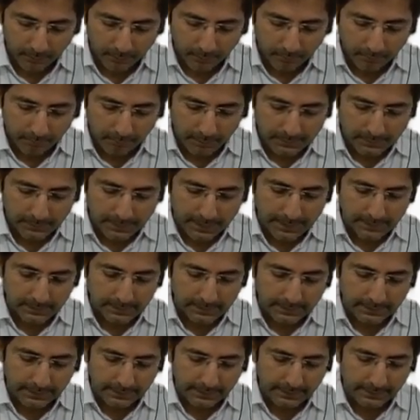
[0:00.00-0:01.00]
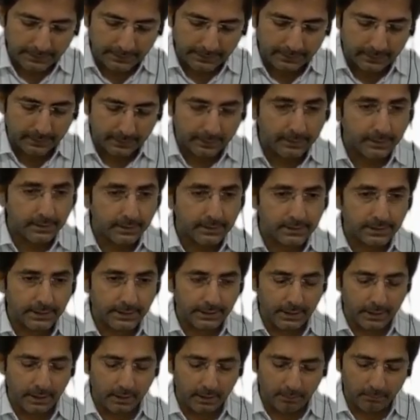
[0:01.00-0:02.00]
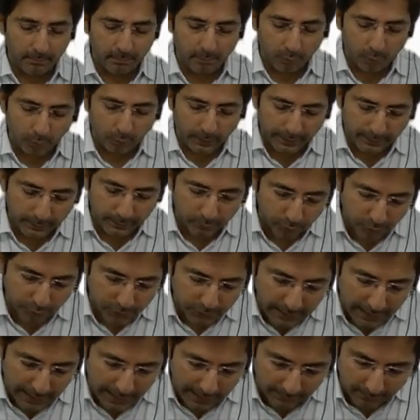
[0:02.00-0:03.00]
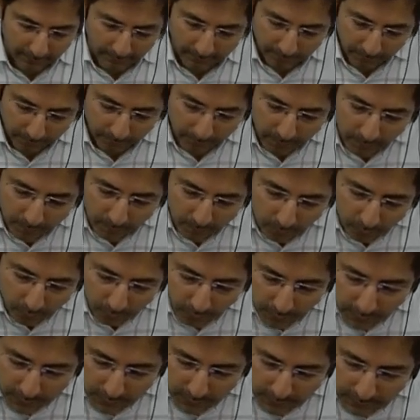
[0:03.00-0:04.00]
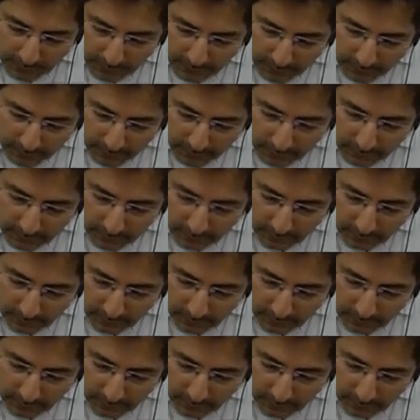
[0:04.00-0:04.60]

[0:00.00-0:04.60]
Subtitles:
Besides the serial number. Okay, so start. First is